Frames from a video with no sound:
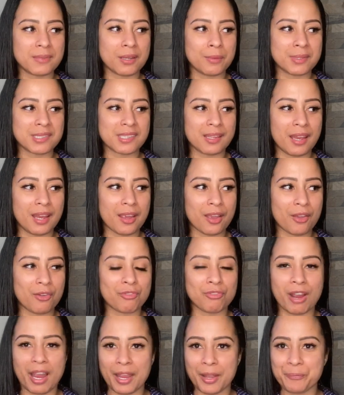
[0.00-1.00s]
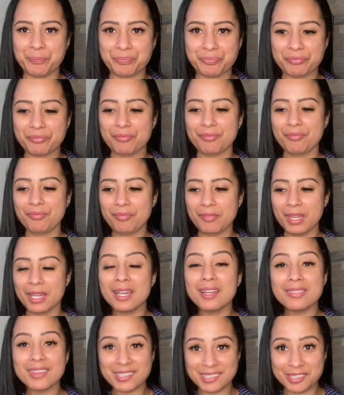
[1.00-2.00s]
I was like, right,
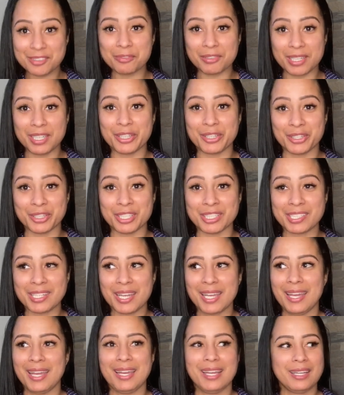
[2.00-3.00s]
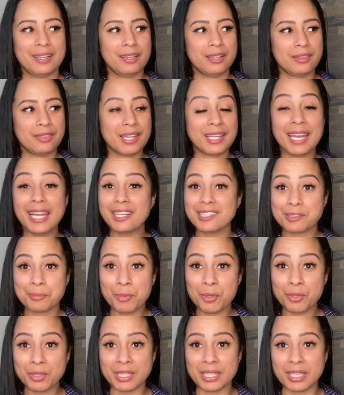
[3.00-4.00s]
this is really good. The next
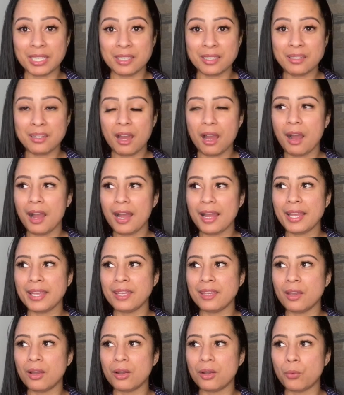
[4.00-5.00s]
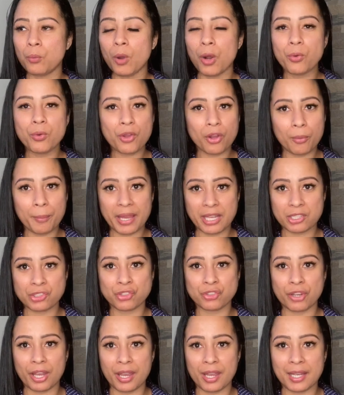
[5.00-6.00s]
morning, I woke up
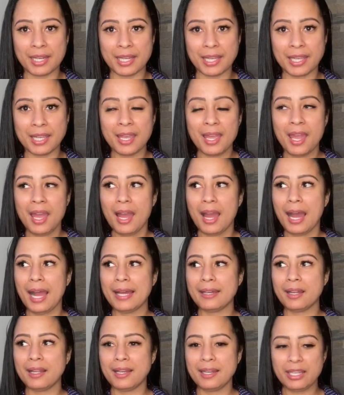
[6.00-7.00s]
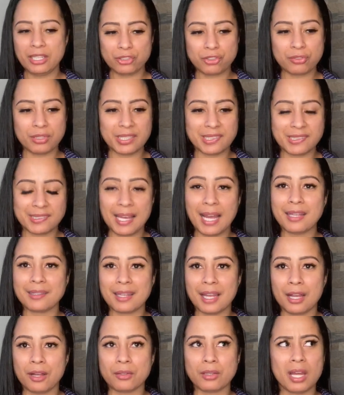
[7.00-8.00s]
extra early and I literally sat
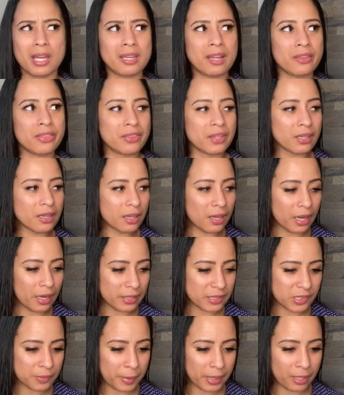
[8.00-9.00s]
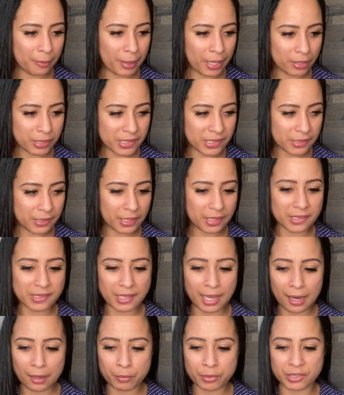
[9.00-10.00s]
down, and I think I spent about 6
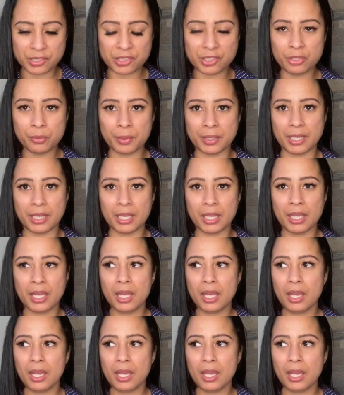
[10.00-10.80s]
hours doing it.